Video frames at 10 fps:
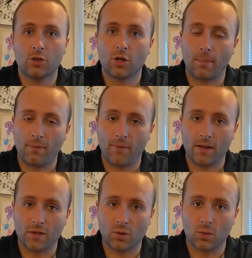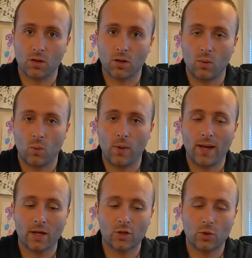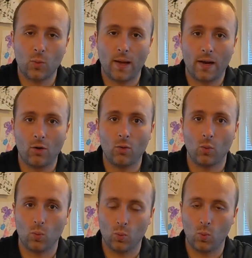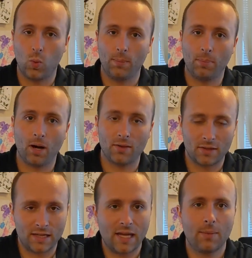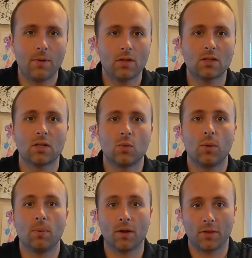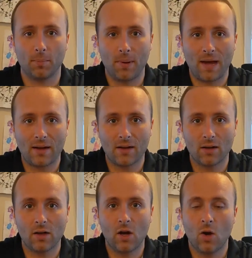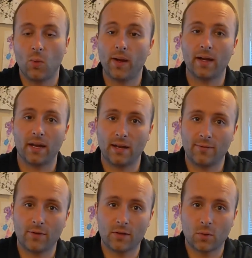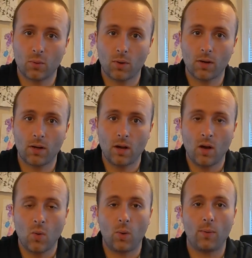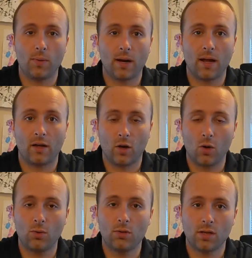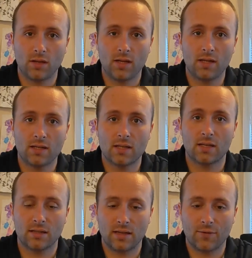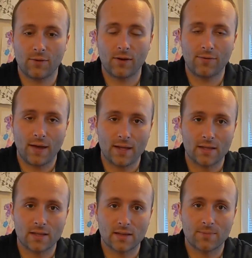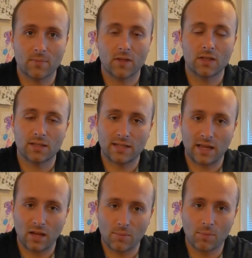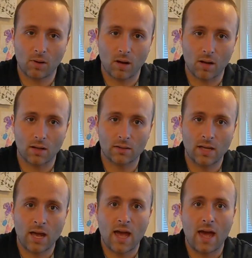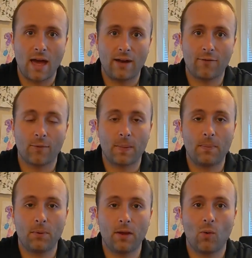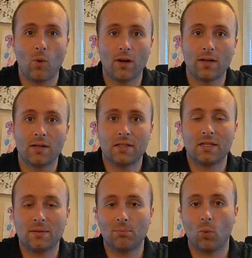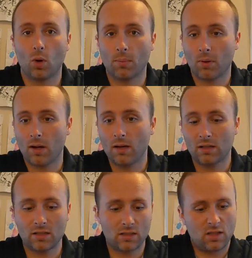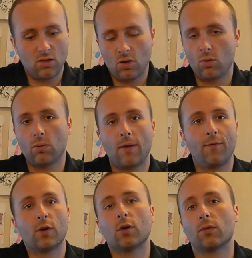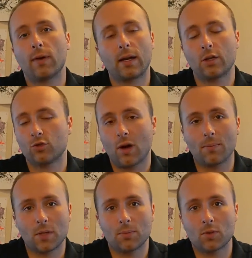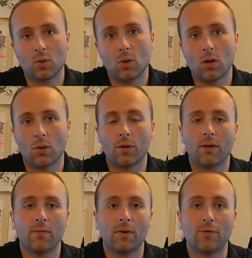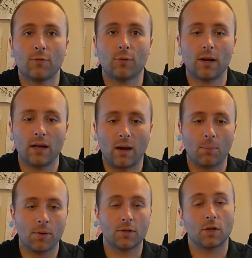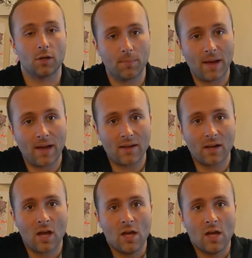Shopify store, we actually went out, we bought the tables, we bought the banner, we had inventory. We would go to these different events, sell our product, and for people that wanted to see more products, if you're running a dropship store, or even if running a print on demand,